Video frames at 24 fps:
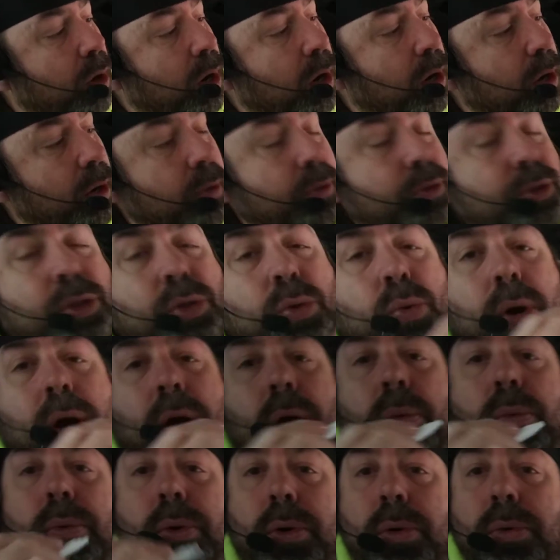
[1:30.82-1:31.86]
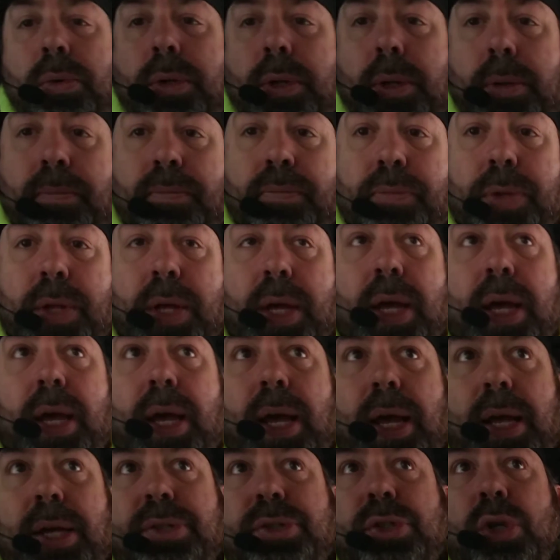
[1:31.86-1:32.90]
our square root
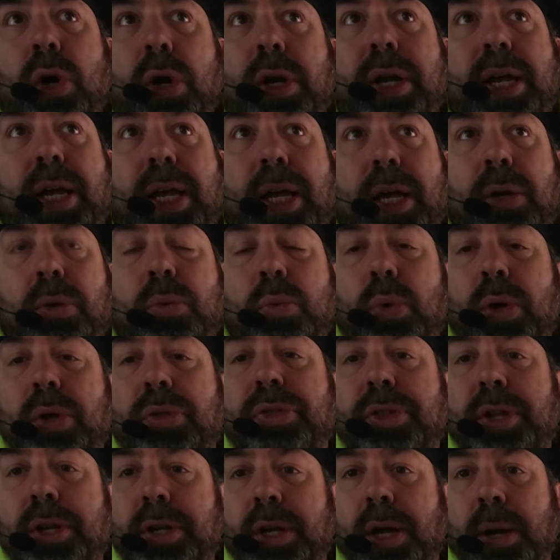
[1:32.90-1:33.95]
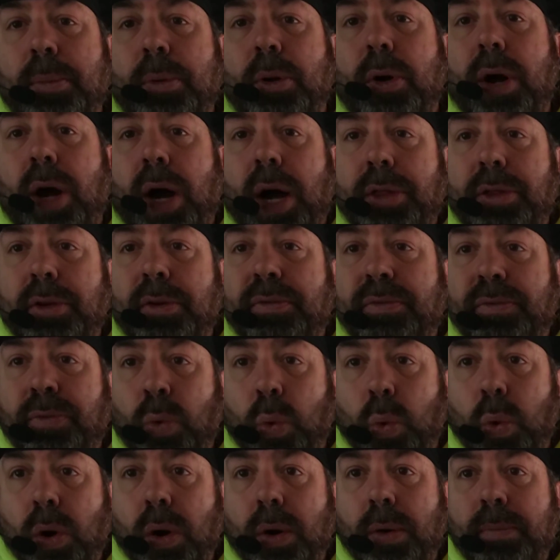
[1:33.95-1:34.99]
is going to end with the number either
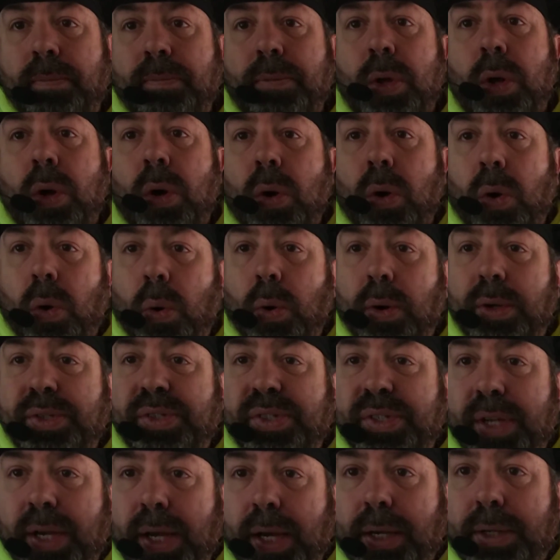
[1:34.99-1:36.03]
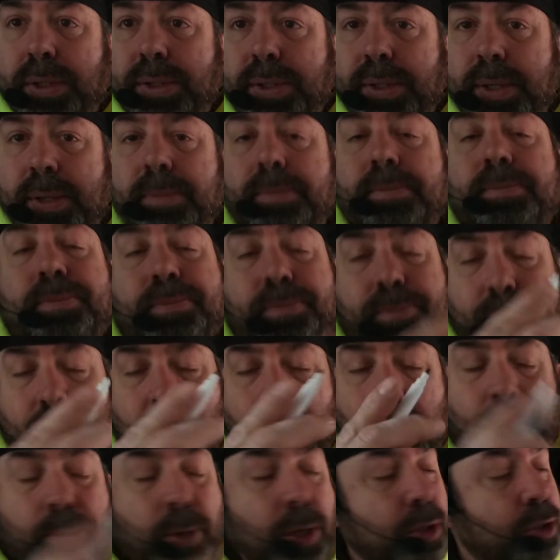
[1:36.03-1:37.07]
4 or 6.
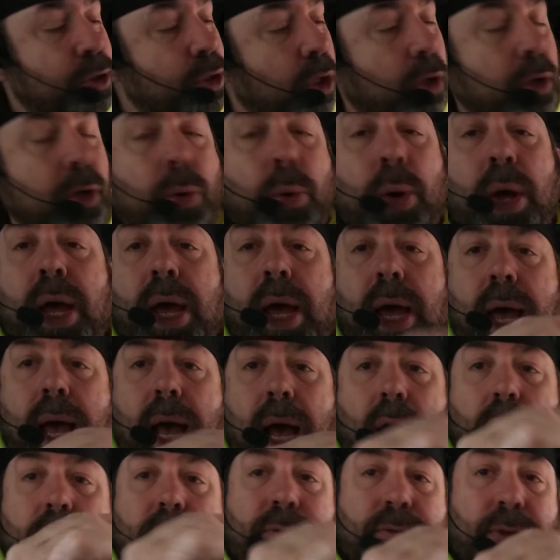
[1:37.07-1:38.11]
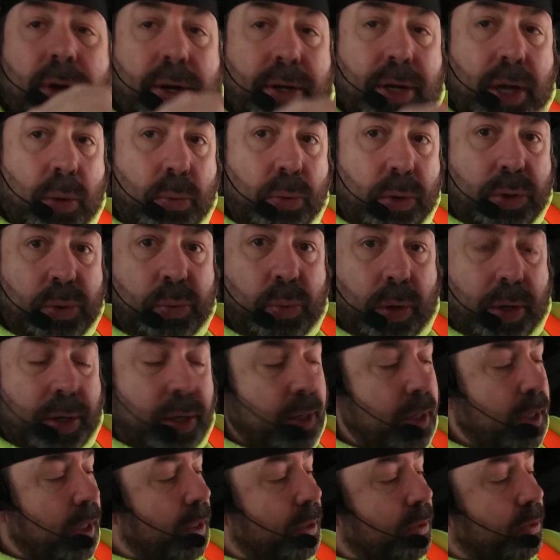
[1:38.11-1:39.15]
Now I'm going to show you how to find out which one
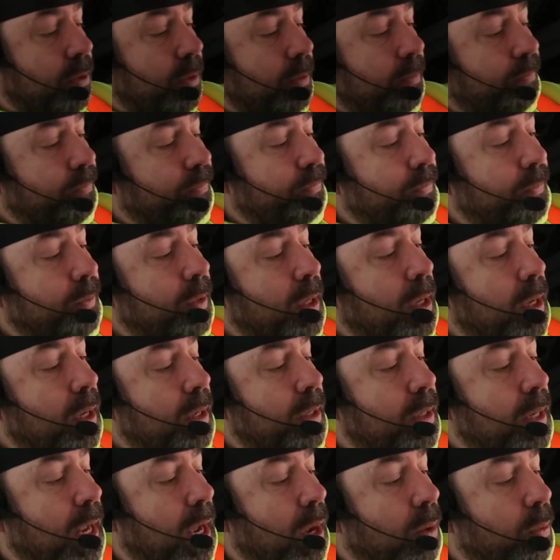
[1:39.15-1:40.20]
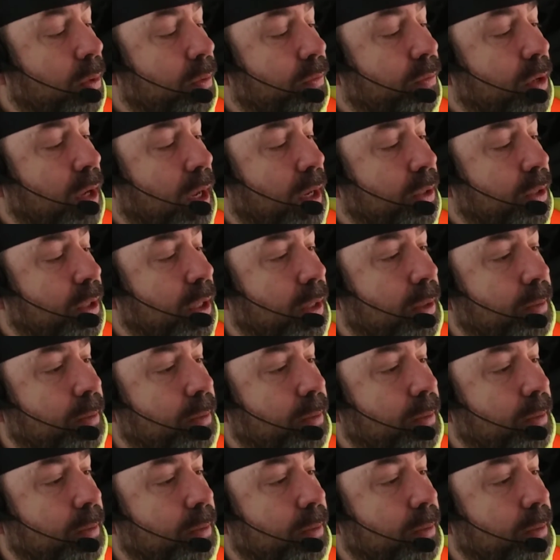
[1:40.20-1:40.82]
it is. Now we've got